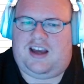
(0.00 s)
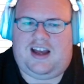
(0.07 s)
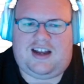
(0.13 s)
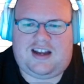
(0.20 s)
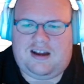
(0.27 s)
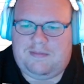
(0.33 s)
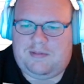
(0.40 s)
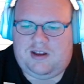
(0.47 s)

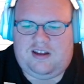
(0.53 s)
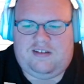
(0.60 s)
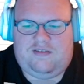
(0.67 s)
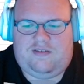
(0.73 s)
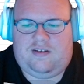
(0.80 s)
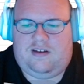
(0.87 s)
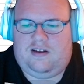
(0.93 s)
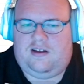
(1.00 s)
I
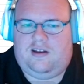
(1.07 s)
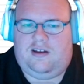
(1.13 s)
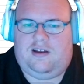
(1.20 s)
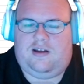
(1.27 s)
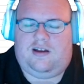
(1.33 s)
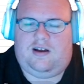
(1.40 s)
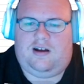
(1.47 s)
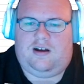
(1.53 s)
believe.
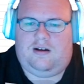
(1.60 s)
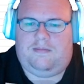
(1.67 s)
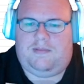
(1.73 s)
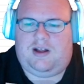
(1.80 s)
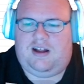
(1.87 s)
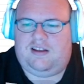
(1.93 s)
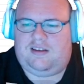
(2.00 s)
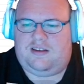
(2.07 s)
I'll
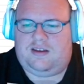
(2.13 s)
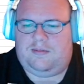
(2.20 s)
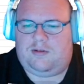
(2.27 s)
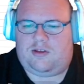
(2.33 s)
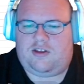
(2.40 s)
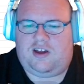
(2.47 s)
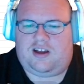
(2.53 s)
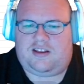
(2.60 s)
have to double check the